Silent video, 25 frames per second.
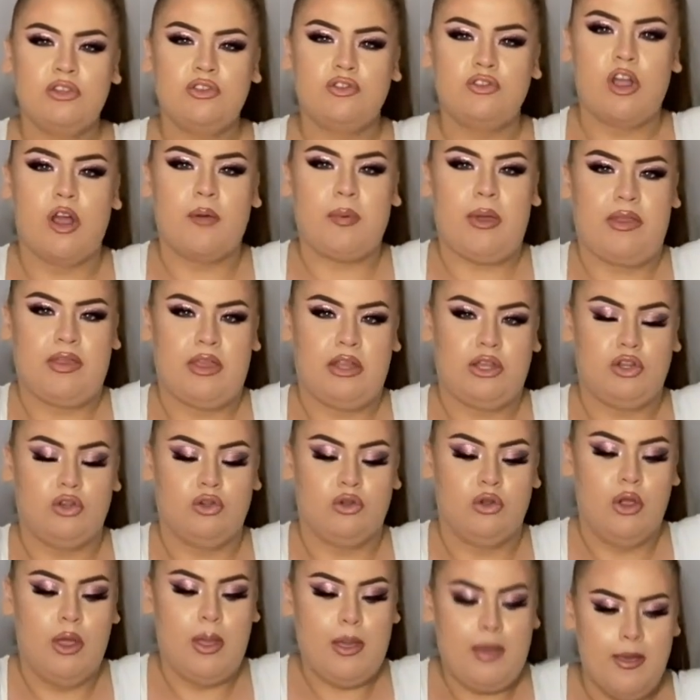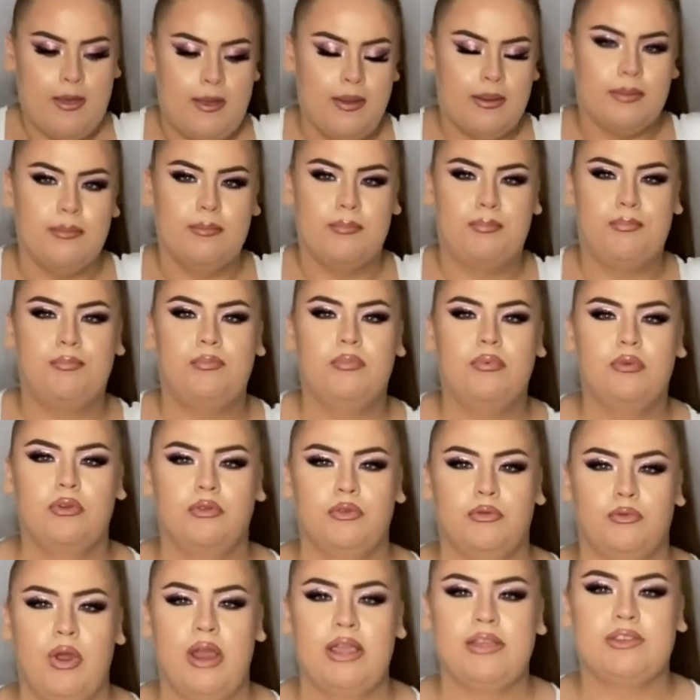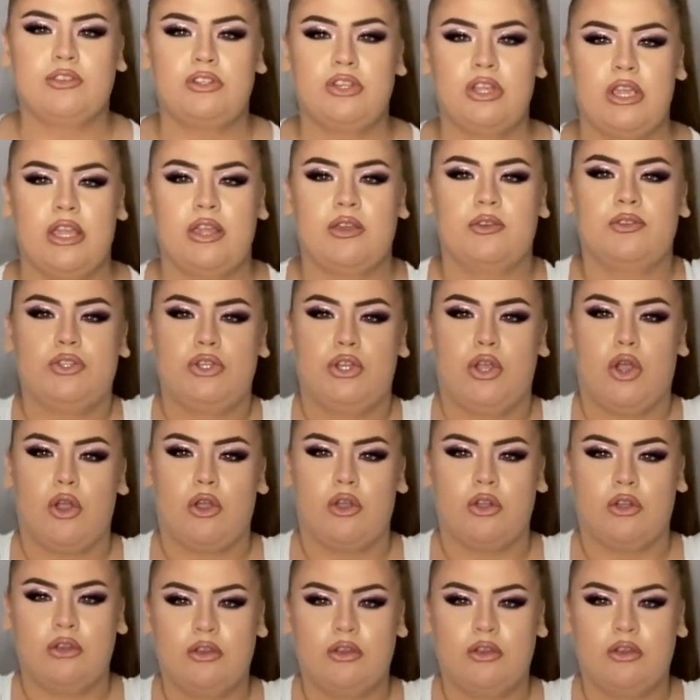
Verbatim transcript: drop, and then you raise on your heels and you go